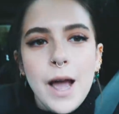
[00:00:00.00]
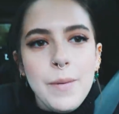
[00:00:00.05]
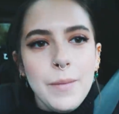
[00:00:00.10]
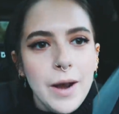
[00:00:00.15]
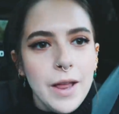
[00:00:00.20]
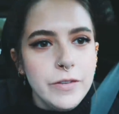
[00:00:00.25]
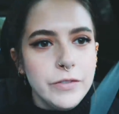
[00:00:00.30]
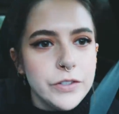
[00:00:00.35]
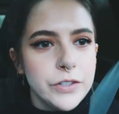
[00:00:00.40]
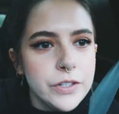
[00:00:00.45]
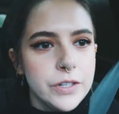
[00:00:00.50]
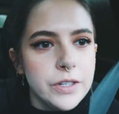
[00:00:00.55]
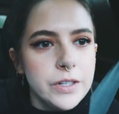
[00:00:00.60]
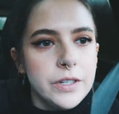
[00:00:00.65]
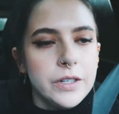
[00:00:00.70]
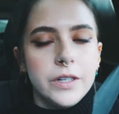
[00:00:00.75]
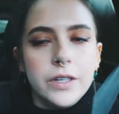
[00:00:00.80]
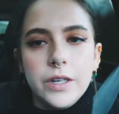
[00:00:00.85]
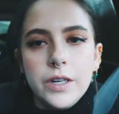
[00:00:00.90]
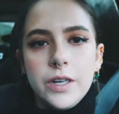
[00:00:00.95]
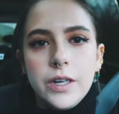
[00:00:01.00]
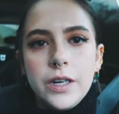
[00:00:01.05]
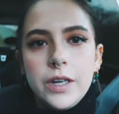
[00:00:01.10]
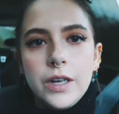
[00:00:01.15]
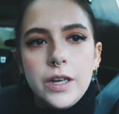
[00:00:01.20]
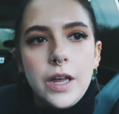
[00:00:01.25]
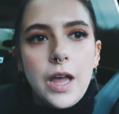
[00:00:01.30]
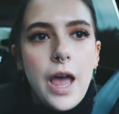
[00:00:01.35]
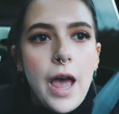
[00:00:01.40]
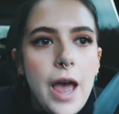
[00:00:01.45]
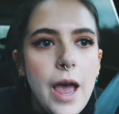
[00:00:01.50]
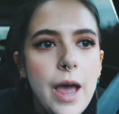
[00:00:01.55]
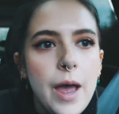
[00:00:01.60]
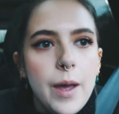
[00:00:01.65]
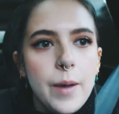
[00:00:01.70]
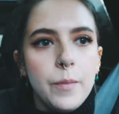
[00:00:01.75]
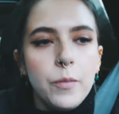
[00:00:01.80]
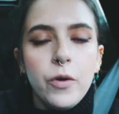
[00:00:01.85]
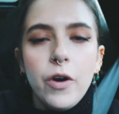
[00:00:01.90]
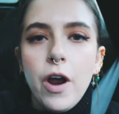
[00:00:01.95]
Hi loves,
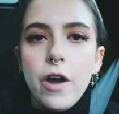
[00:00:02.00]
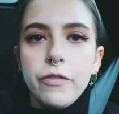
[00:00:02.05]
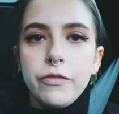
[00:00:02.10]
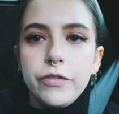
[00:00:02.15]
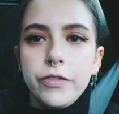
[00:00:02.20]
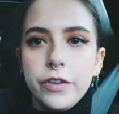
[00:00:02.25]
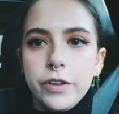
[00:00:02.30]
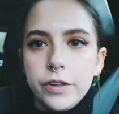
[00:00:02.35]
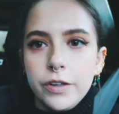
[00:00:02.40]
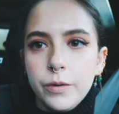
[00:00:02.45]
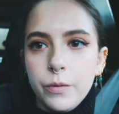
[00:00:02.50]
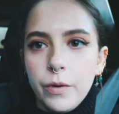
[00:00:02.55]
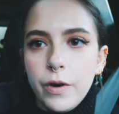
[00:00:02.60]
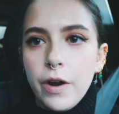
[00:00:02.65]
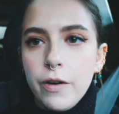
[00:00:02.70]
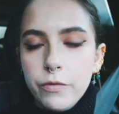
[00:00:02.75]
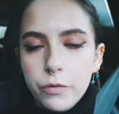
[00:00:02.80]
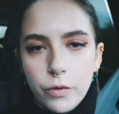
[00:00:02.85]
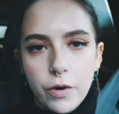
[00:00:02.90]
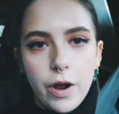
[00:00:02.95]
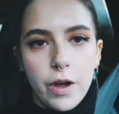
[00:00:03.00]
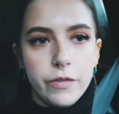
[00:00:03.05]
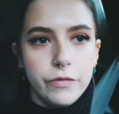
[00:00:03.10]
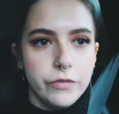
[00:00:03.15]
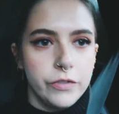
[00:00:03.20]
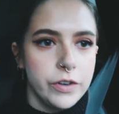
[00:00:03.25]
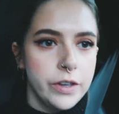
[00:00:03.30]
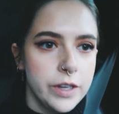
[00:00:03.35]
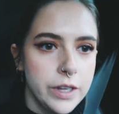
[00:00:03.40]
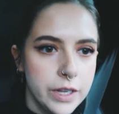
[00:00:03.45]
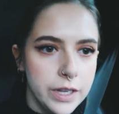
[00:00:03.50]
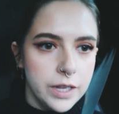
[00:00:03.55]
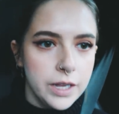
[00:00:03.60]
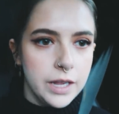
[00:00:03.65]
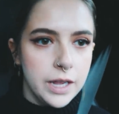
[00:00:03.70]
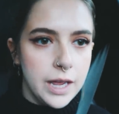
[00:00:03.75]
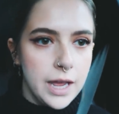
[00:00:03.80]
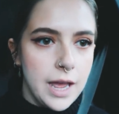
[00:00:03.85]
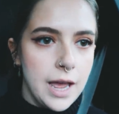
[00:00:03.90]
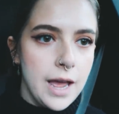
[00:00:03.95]
uh, we're off, we're off, we're off.
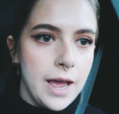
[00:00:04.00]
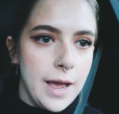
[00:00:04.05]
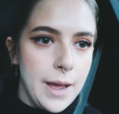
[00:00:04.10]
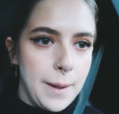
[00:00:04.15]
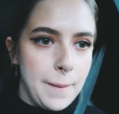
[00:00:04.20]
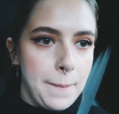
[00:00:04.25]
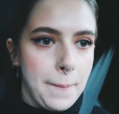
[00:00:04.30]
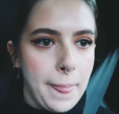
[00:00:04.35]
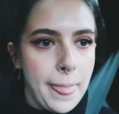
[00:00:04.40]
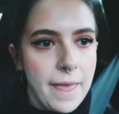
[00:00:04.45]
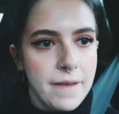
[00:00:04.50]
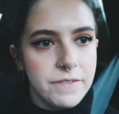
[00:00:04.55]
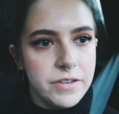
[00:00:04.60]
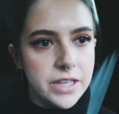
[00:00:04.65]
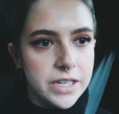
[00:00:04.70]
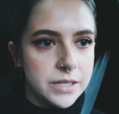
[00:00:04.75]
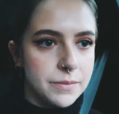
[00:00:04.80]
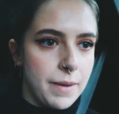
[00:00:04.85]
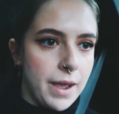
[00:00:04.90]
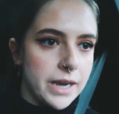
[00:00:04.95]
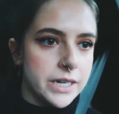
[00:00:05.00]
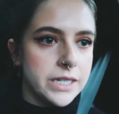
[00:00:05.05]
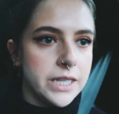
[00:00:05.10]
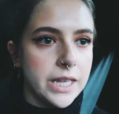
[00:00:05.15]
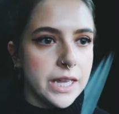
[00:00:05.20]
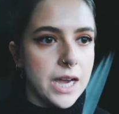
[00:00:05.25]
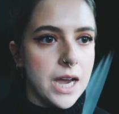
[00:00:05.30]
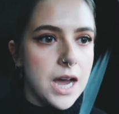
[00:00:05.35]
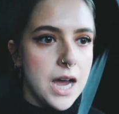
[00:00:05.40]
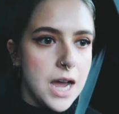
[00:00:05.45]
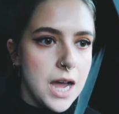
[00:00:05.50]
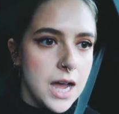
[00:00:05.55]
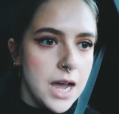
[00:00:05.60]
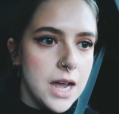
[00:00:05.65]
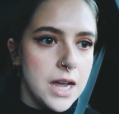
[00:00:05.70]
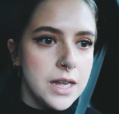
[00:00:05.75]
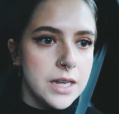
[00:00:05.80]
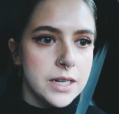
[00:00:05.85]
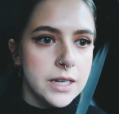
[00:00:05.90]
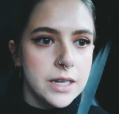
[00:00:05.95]
Um, everything's packed in the
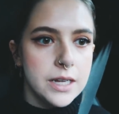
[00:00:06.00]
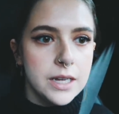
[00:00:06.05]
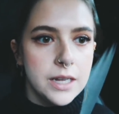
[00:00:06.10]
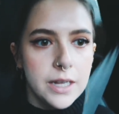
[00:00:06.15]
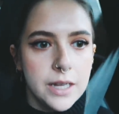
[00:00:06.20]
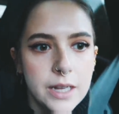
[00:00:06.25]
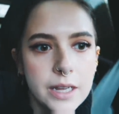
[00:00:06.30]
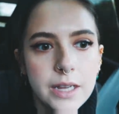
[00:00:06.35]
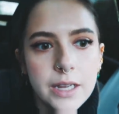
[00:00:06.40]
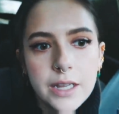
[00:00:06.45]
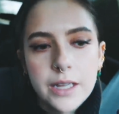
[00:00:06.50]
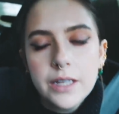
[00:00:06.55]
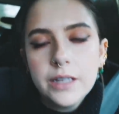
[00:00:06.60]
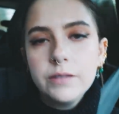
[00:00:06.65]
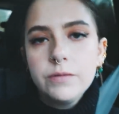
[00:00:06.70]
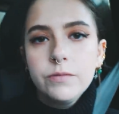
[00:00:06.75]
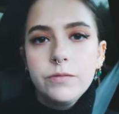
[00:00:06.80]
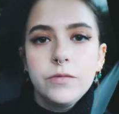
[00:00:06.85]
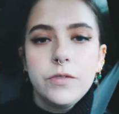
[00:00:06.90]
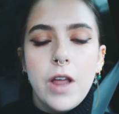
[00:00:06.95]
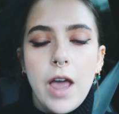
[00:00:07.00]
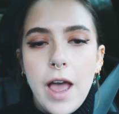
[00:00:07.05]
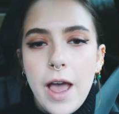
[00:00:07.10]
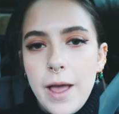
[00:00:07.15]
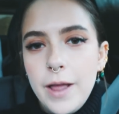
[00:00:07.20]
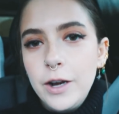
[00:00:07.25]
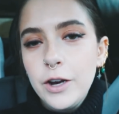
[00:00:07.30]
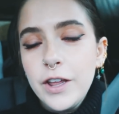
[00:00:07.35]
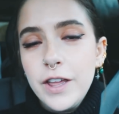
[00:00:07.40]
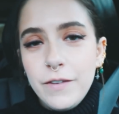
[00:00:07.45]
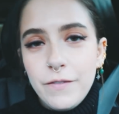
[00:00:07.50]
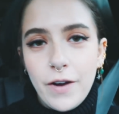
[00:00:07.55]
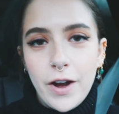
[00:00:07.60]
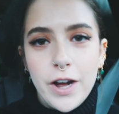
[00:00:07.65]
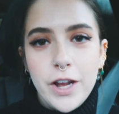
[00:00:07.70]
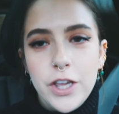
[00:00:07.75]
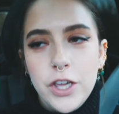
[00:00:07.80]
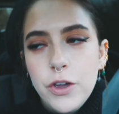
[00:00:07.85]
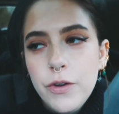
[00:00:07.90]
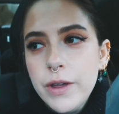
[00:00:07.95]
car. Uh, looking very
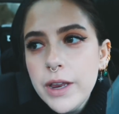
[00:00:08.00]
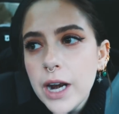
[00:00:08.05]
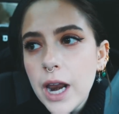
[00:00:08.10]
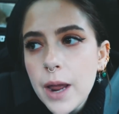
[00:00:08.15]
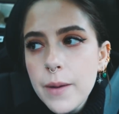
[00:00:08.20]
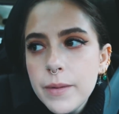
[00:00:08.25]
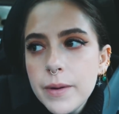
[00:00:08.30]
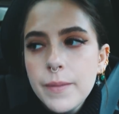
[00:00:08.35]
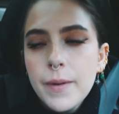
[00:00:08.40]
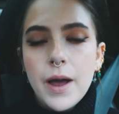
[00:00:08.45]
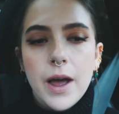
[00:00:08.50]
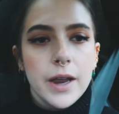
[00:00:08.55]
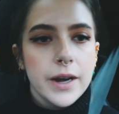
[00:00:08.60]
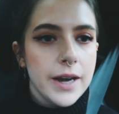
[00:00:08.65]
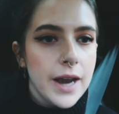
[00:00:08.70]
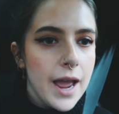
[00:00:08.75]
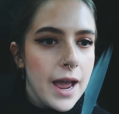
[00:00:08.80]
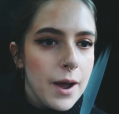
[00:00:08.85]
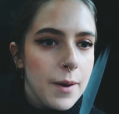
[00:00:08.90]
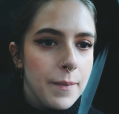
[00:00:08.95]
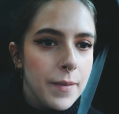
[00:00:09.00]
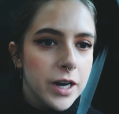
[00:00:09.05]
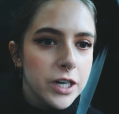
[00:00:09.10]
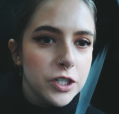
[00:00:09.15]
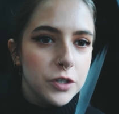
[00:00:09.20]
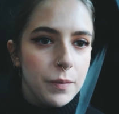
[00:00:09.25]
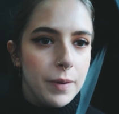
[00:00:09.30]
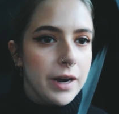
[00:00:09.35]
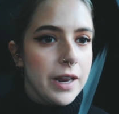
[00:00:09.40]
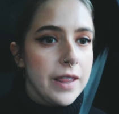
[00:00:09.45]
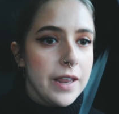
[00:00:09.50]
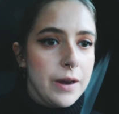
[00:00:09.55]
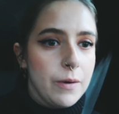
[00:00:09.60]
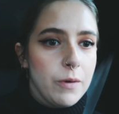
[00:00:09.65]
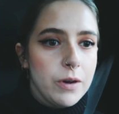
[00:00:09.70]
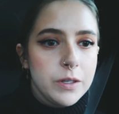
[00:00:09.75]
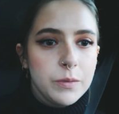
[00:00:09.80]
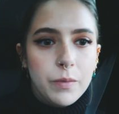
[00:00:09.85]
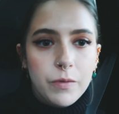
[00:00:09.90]
cute in Library Barn now, much better than it was